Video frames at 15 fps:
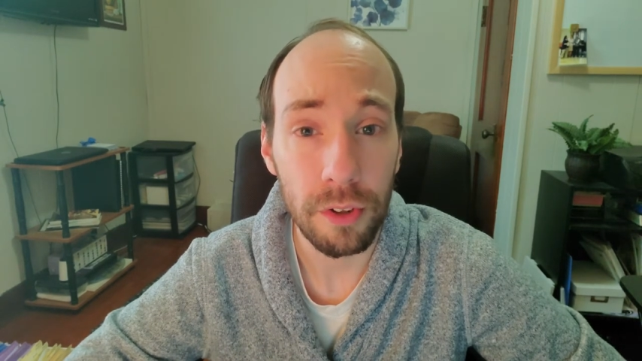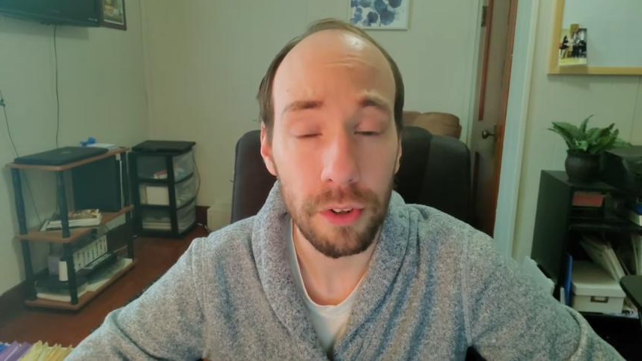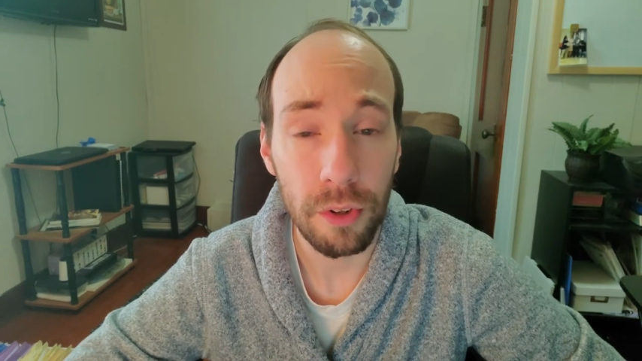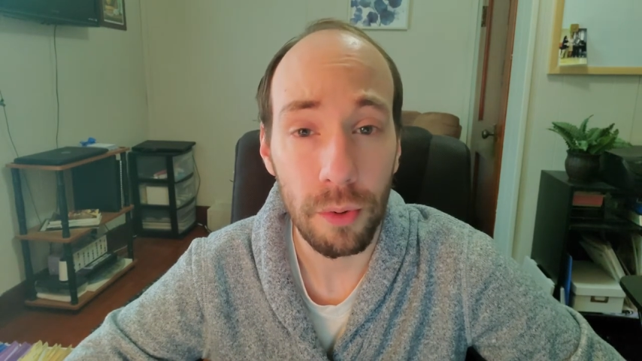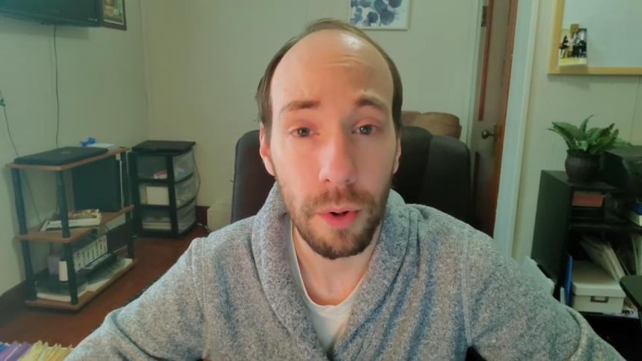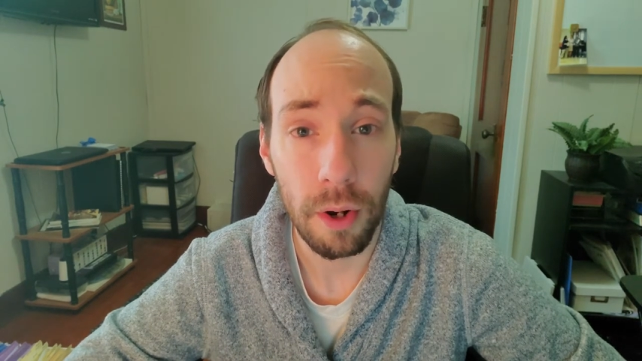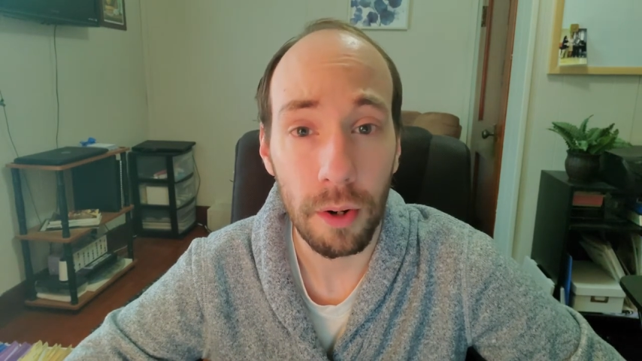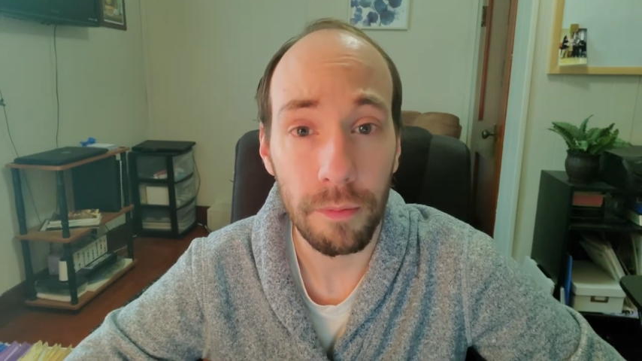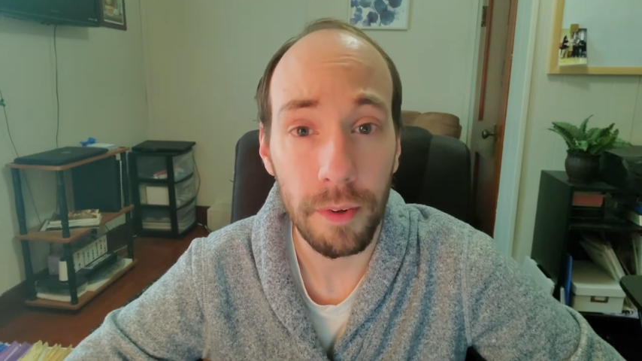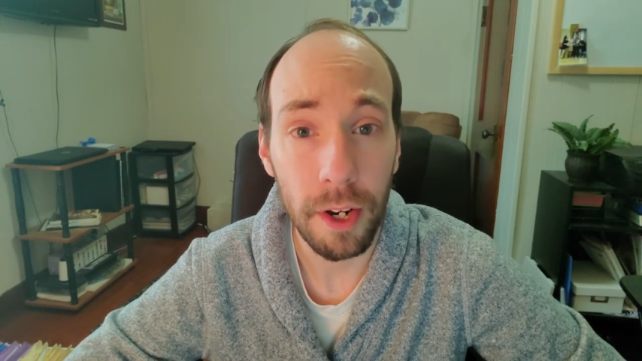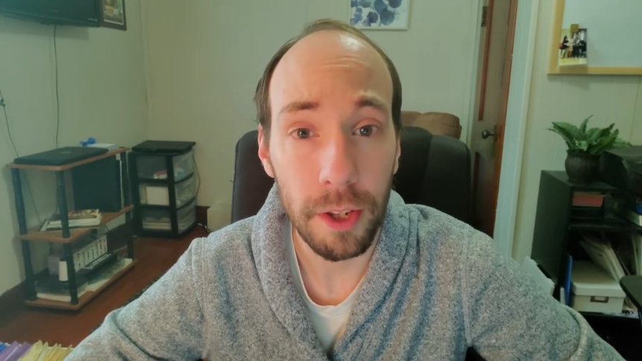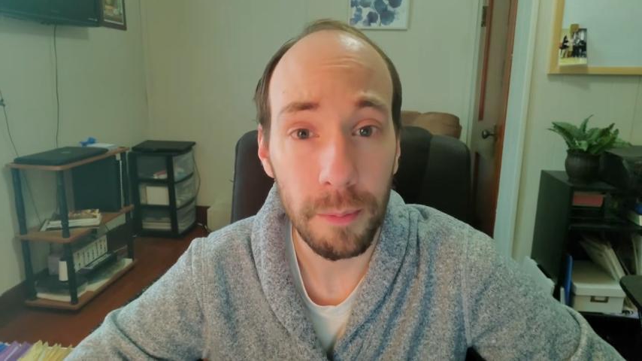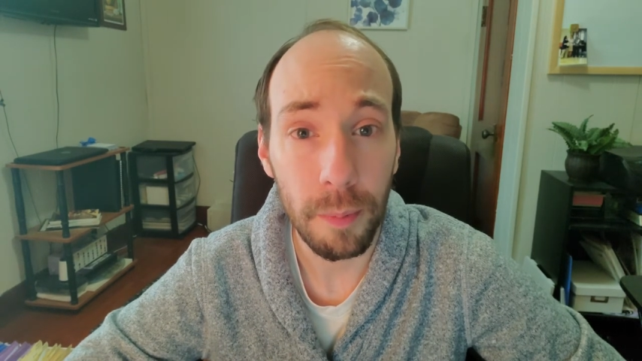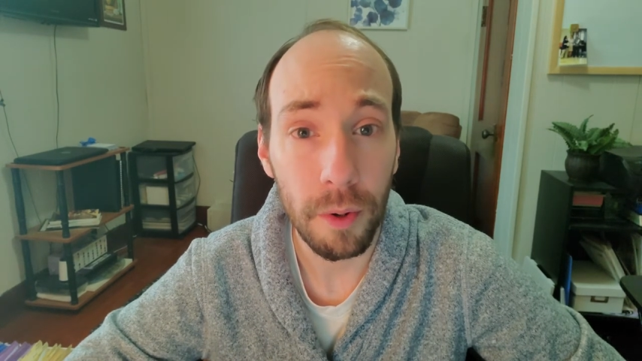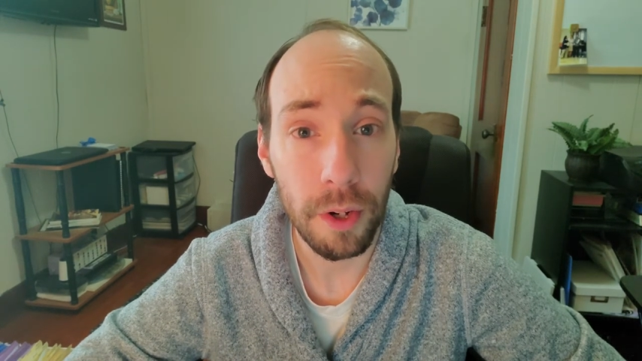to our
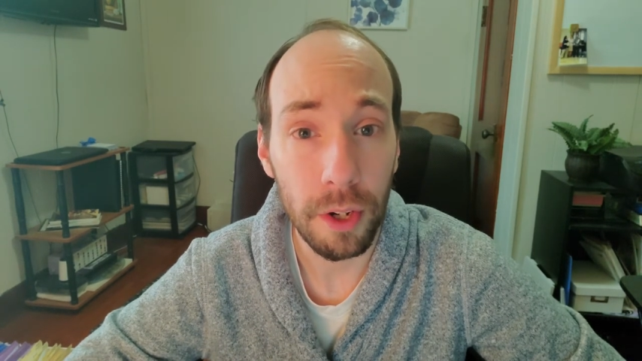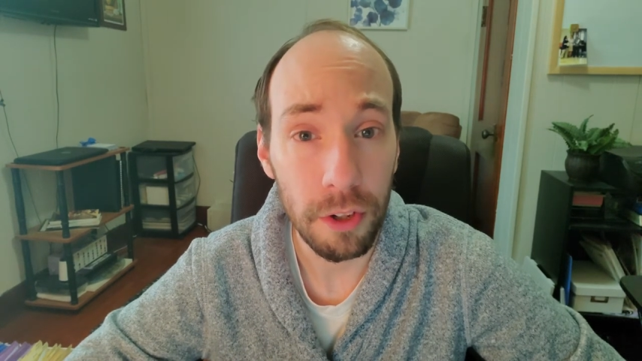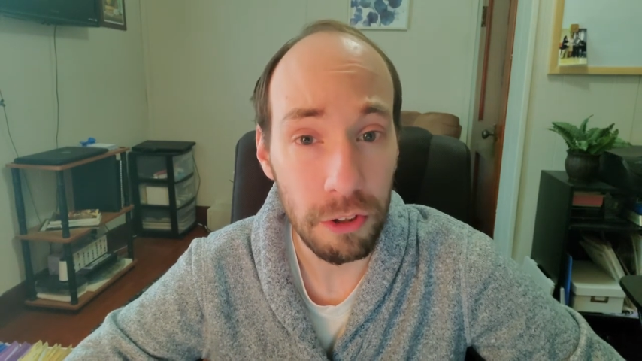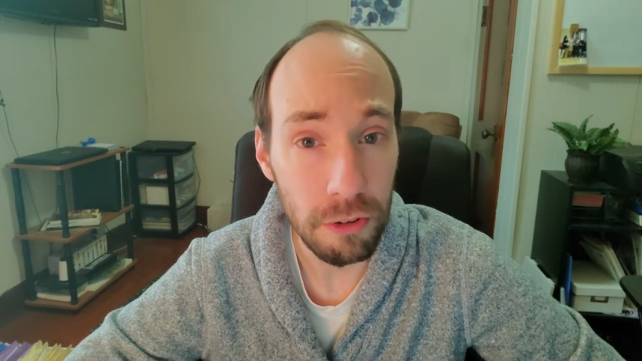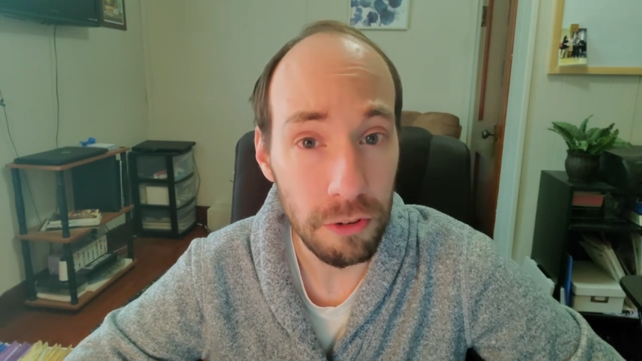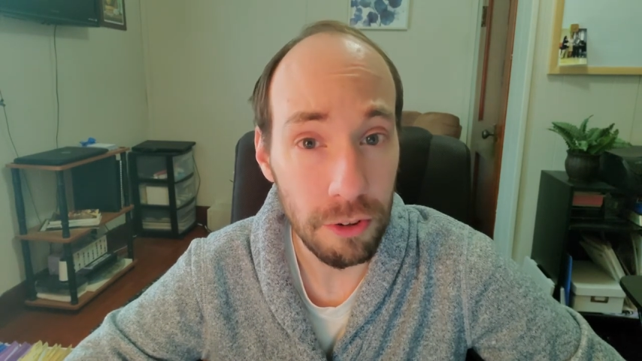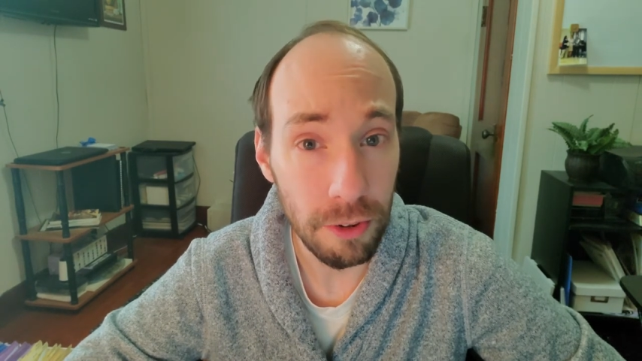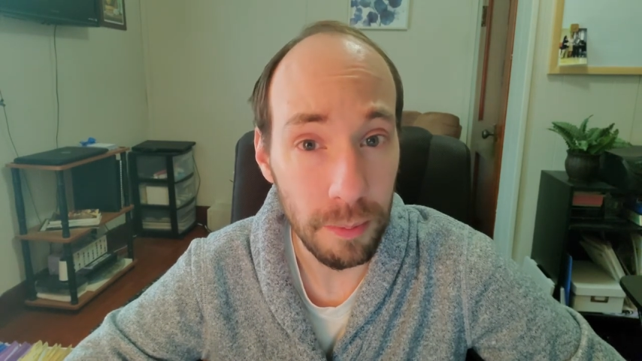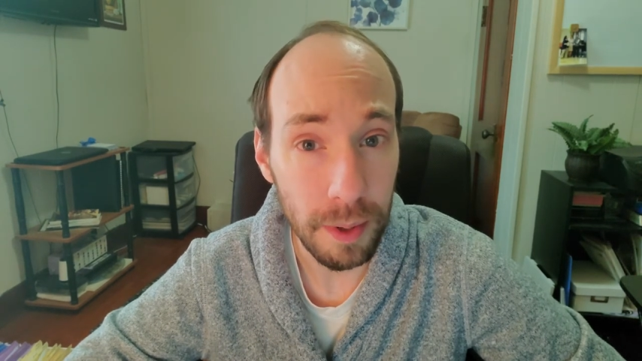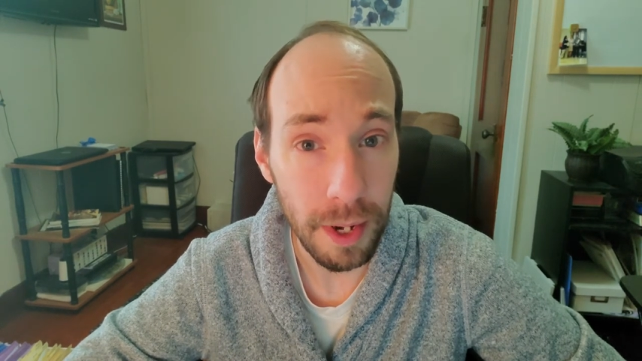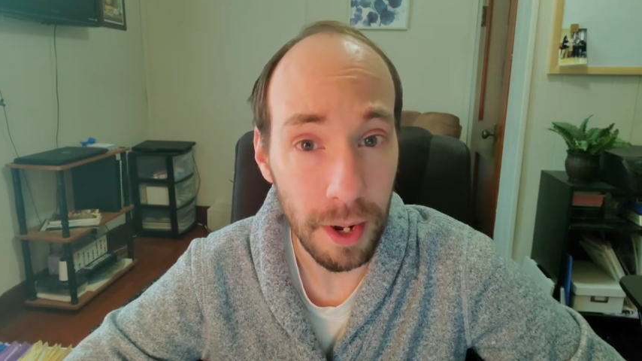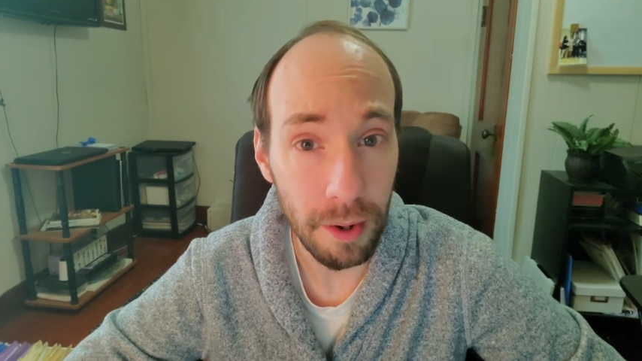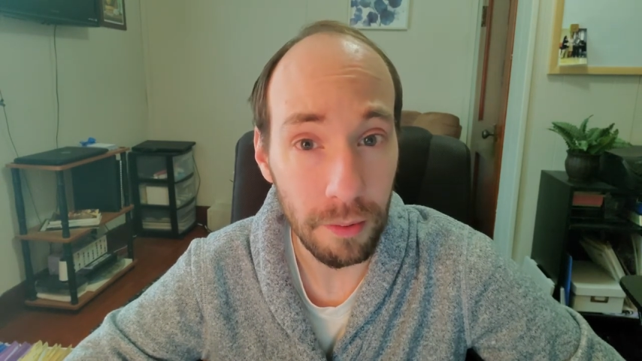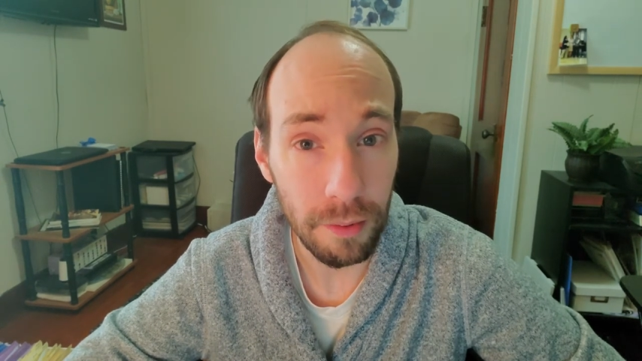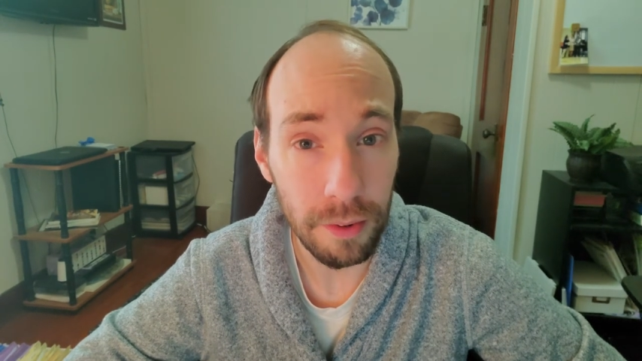Facebook and YouTube
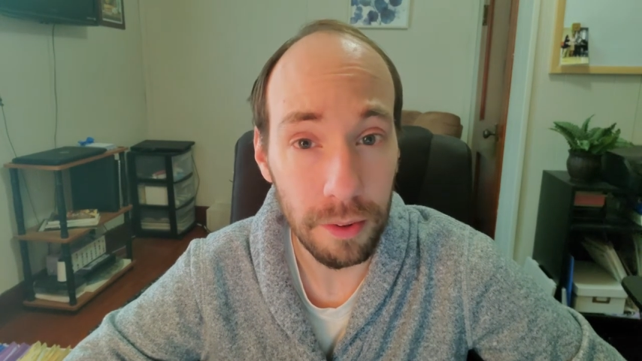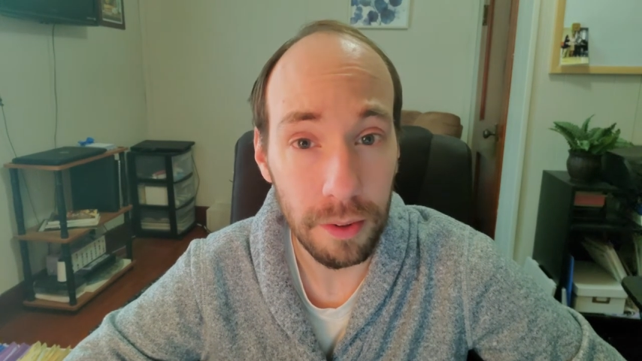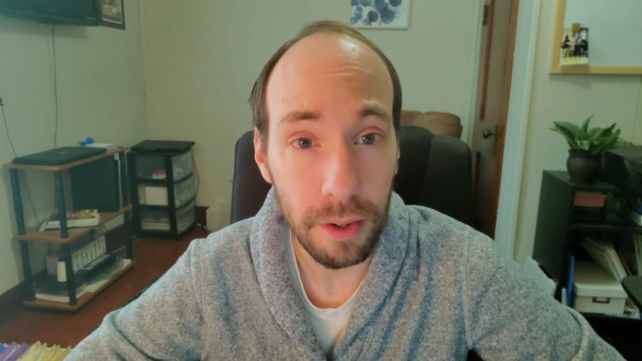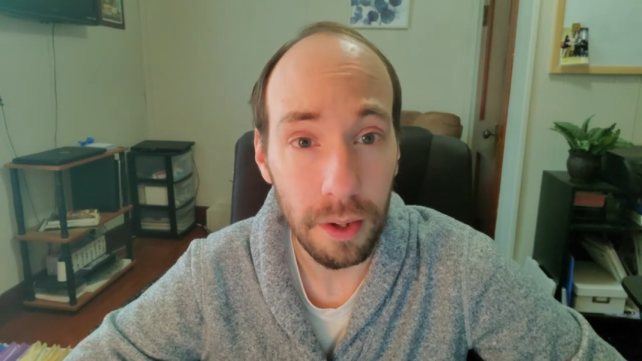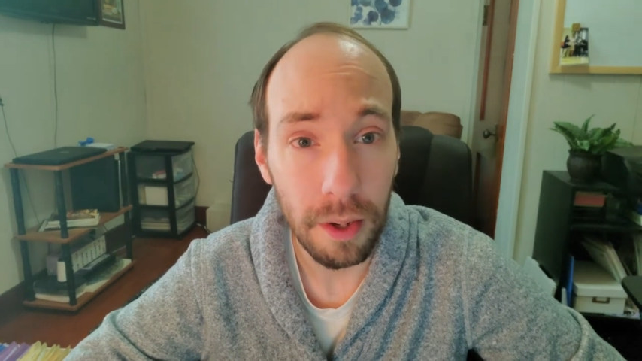accounts.